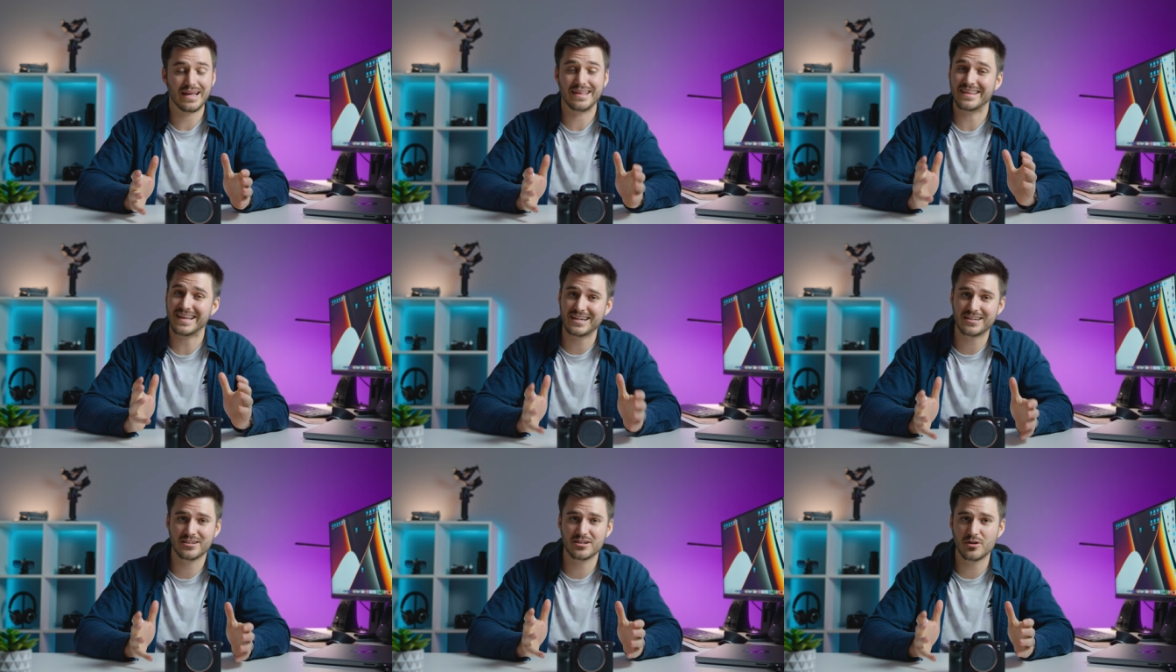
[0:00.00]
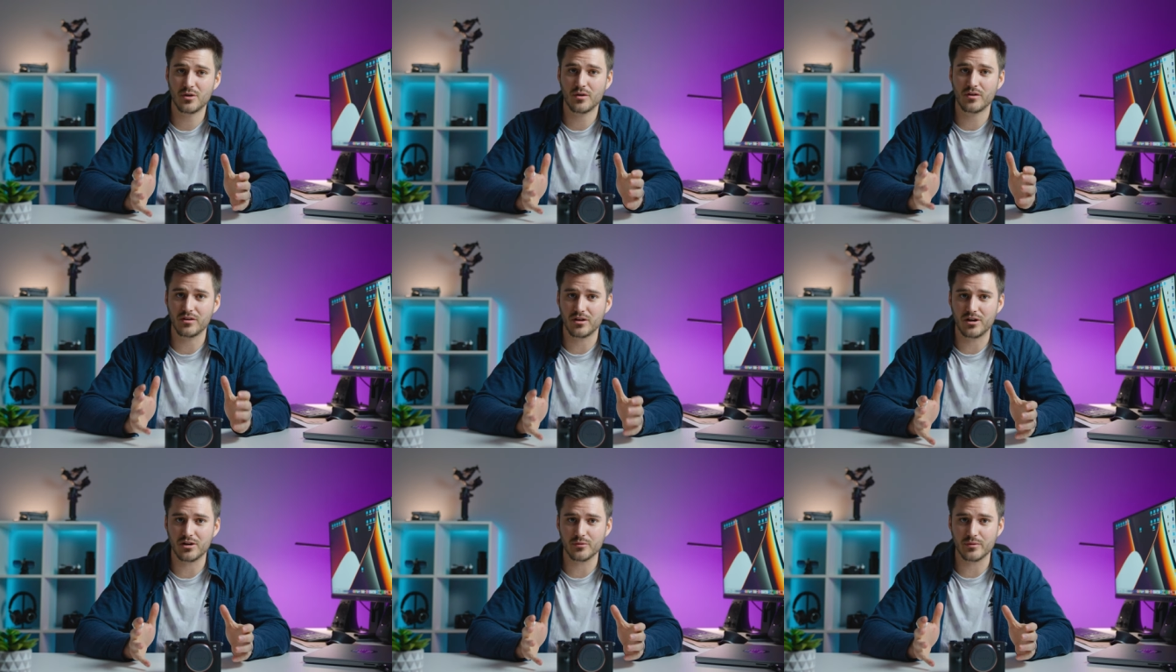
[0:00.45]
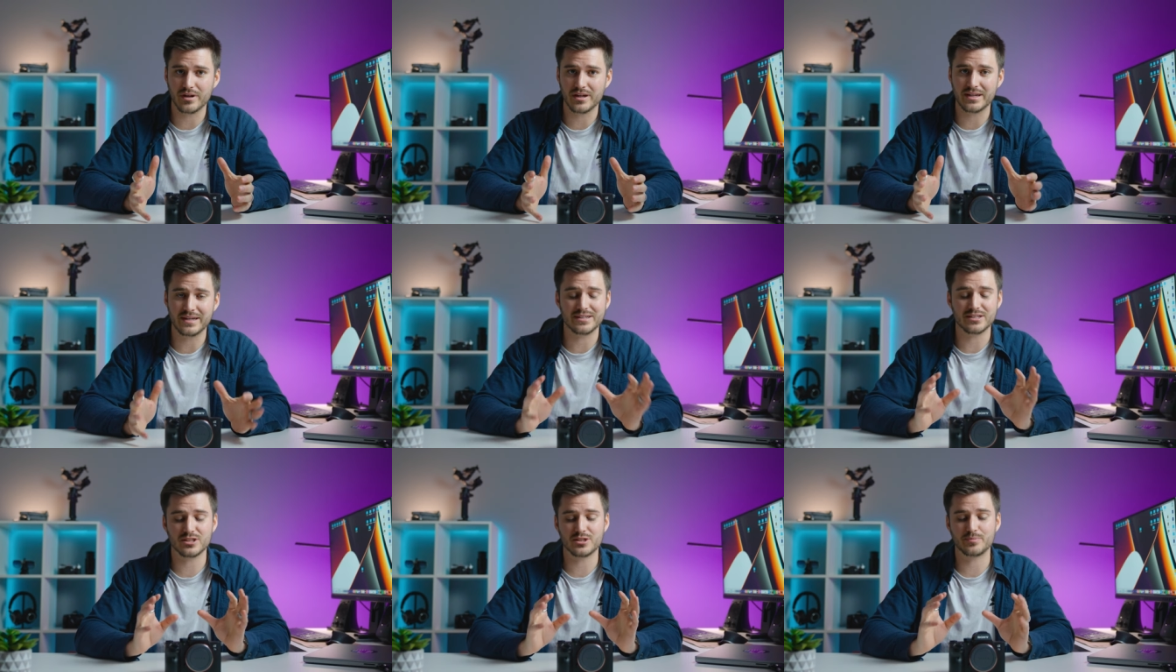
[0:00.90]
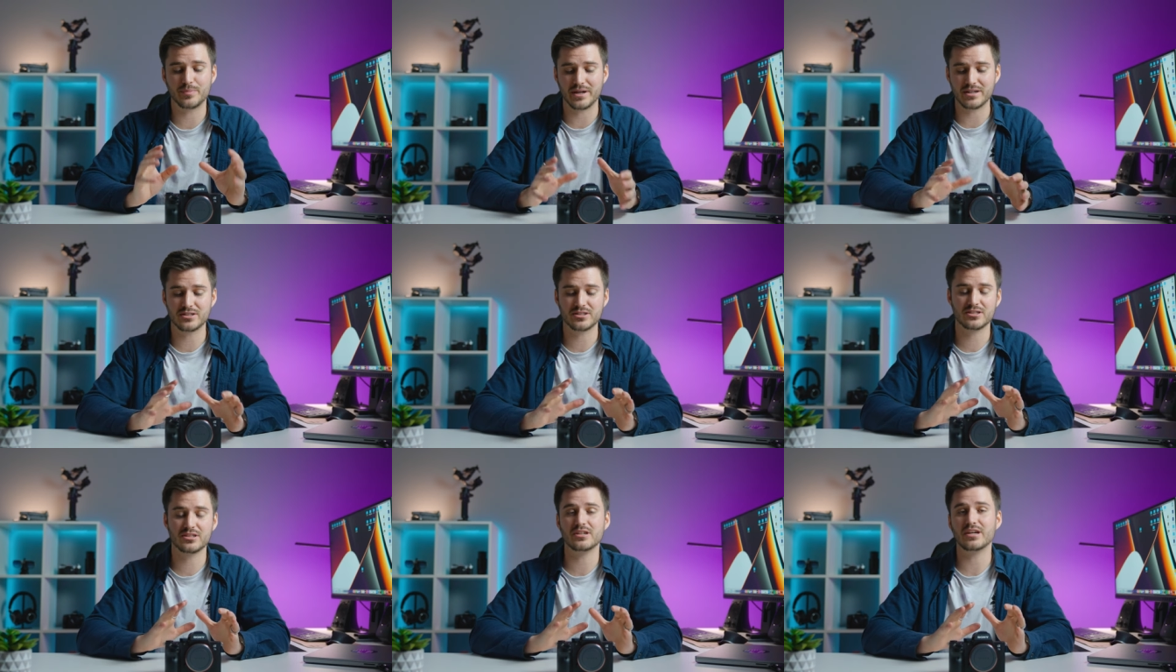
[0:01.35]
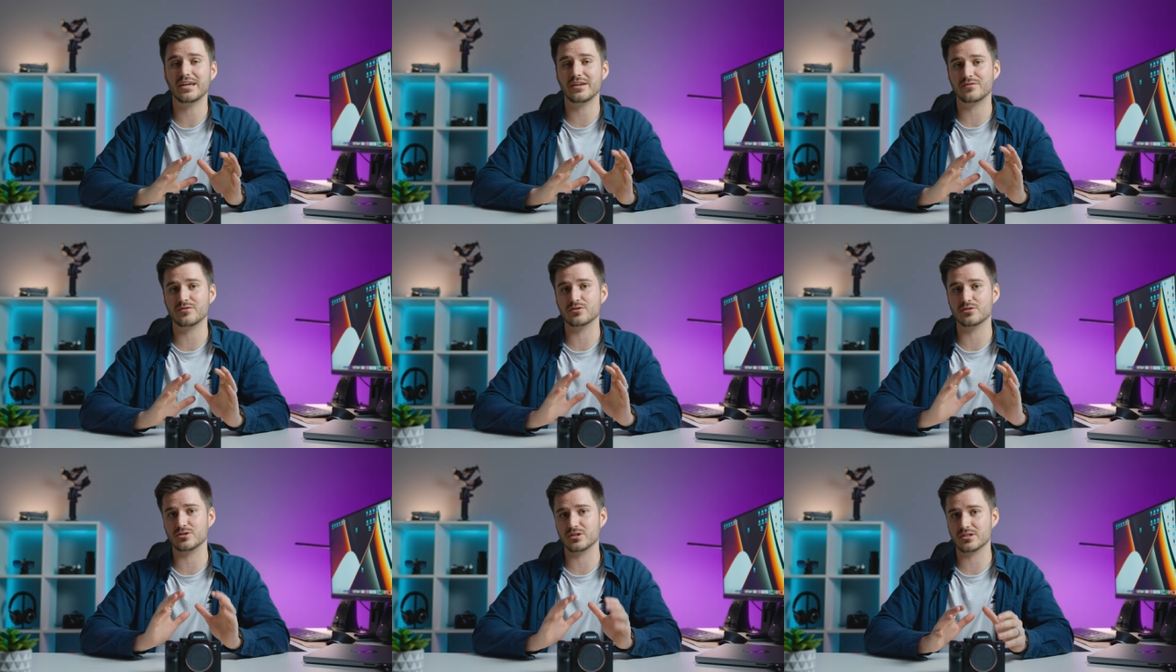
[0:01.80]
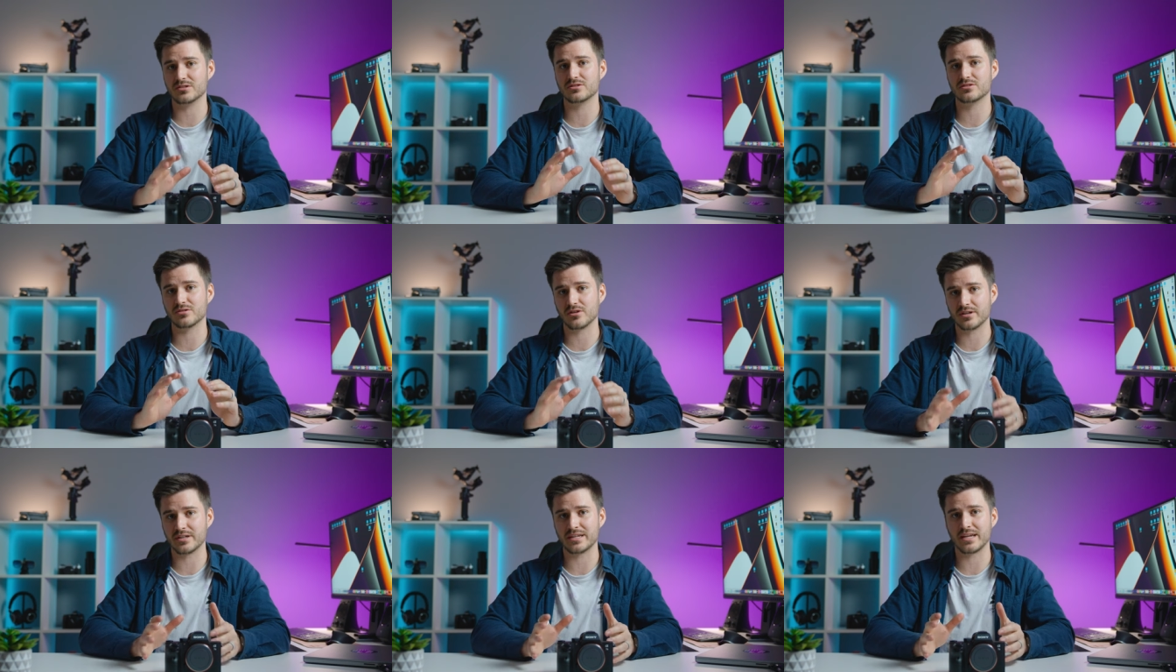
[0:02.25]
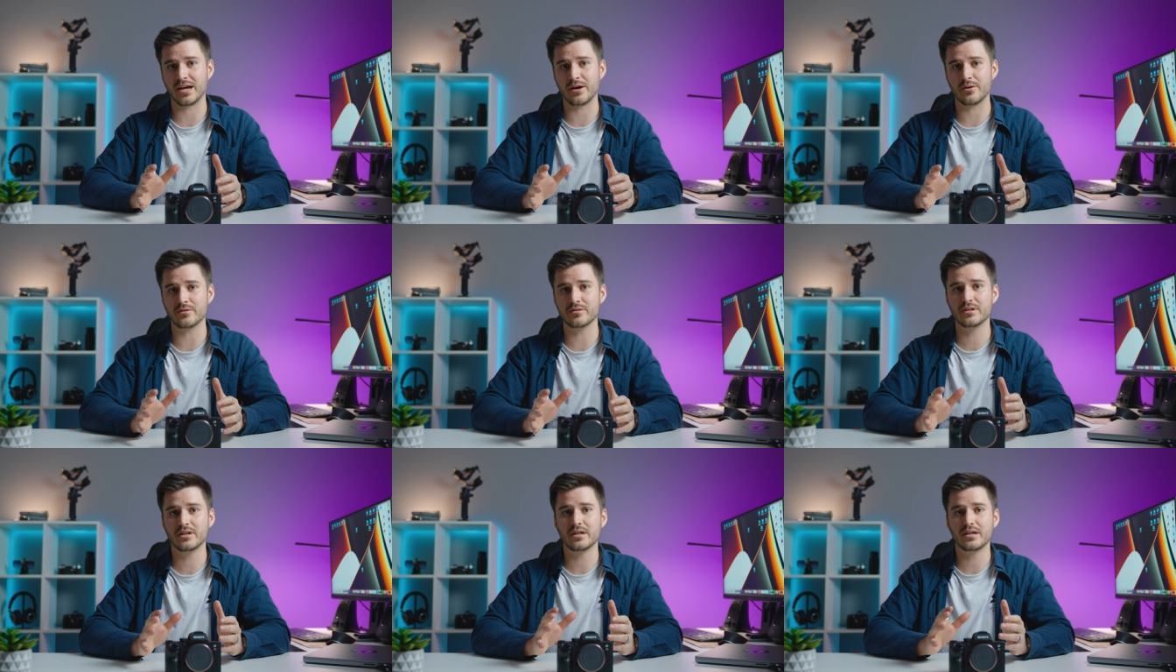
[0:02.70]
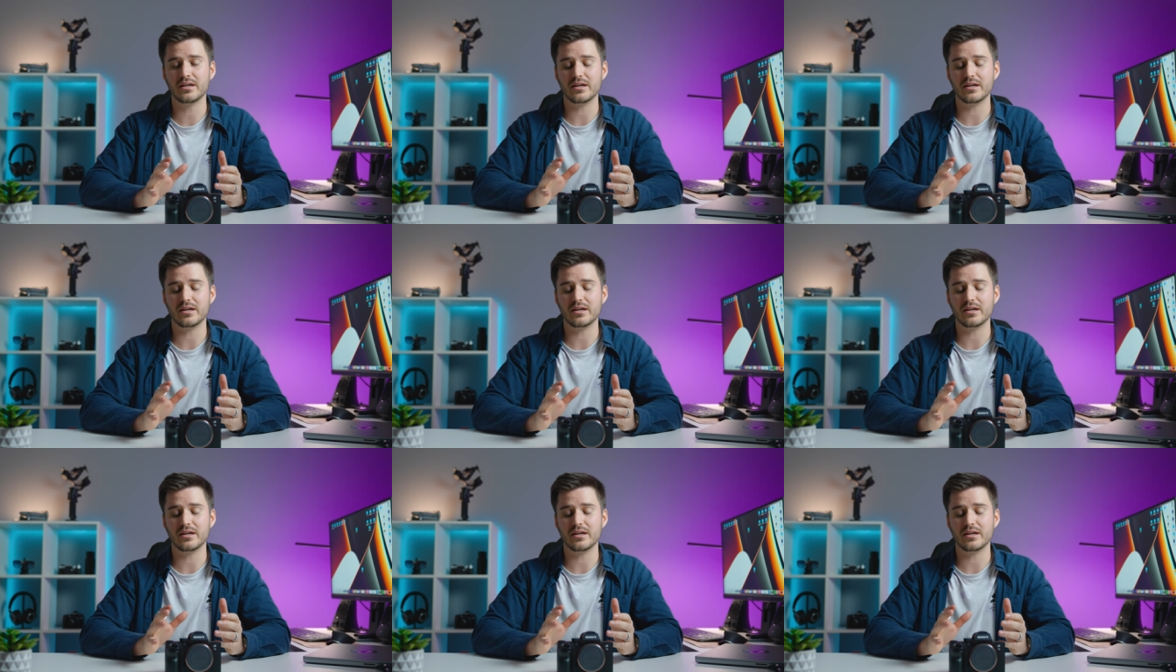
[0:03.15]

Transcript: And that can go a long way, especially if you're just starting out